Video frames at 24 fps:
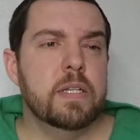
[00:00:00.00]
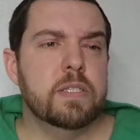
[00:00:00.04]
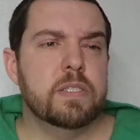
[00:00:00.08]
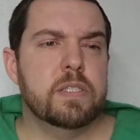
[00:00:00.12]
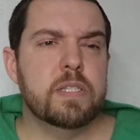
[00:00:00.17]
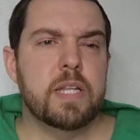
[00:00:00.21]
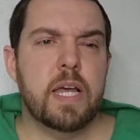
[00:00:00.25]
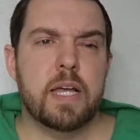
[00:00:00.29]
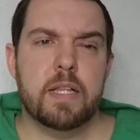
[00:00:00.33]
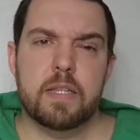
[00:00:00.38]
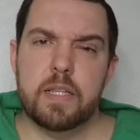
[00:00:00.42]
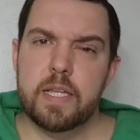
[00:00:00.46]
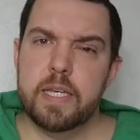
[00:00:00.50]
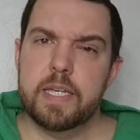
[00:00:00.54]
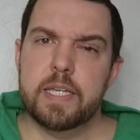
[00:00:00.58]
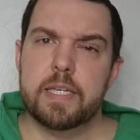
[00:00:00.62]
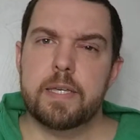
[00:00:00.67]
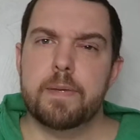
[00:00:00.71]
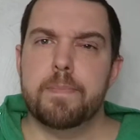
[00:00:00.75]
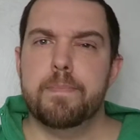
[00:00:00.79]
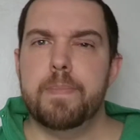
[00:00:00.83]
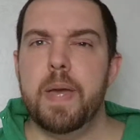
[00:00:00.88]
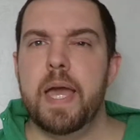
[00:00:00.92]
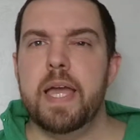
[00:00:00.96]
It's not
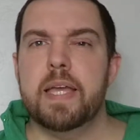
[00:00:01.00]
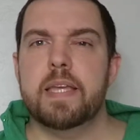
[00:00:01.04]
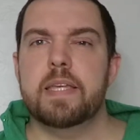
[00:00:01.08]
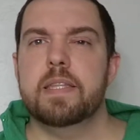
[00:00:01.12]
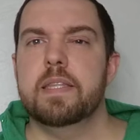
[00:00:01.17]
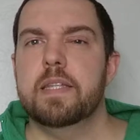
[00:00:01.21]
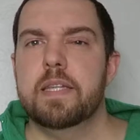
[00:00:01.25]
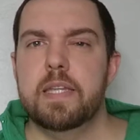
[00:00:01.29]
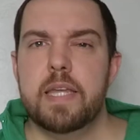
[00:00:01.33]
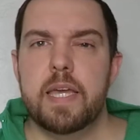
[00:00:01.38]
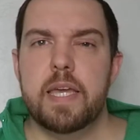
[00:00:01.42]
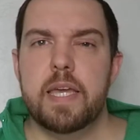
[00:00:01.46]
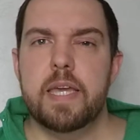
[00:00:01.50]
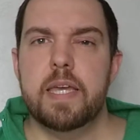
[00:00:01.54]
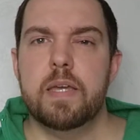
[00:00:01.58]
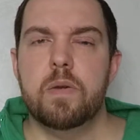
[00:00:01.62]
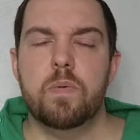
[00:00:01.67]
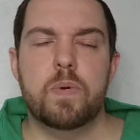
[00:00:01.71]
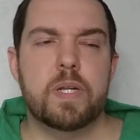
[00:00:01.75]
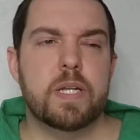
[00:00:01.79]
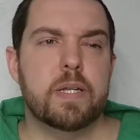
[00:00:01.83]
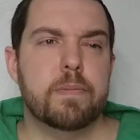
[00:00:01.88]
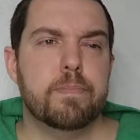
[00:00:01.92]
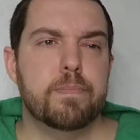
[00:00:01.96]
like back in the day
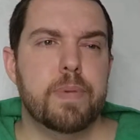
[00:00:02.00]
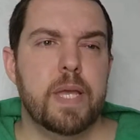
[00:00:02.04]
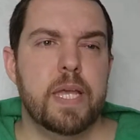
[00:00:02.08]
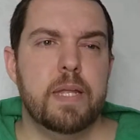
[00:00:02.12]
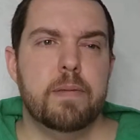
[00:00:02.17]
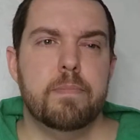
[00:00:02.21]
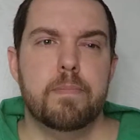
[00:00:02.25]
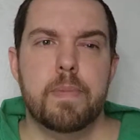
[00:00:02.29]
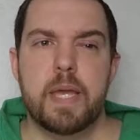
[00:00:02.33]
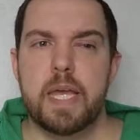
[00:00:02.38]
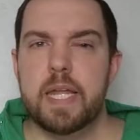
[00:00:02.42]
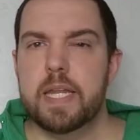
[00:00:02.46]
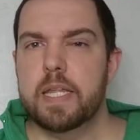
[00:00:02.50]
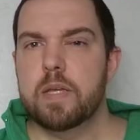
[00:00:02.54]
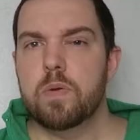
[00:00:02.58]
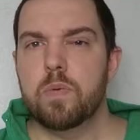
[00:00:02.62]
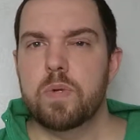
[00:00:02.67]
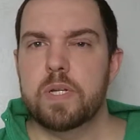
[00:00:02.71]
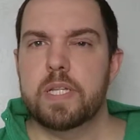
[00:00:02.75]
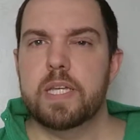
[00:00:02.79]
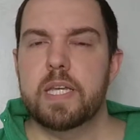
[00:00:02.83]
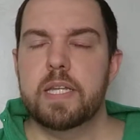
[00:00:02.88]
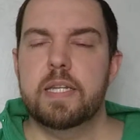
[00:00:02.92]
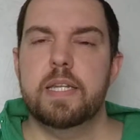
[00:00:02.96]
when Peyton Manning
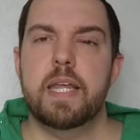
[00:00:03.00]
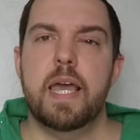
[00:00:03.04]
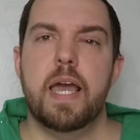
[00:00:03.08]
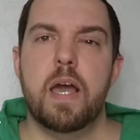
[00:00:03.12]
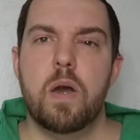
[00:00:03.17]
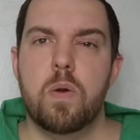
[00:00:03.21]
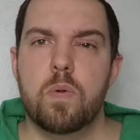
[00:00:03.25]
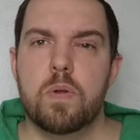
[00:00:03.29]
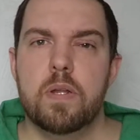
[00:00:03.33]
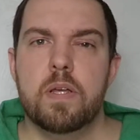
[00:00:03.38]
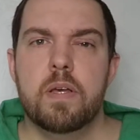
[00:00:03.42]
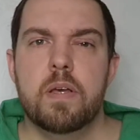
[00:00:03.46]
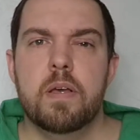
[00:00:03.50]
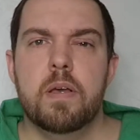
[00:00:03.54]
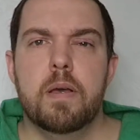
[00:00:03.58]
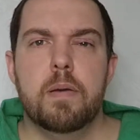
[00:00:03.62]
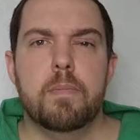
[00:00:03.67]
would get down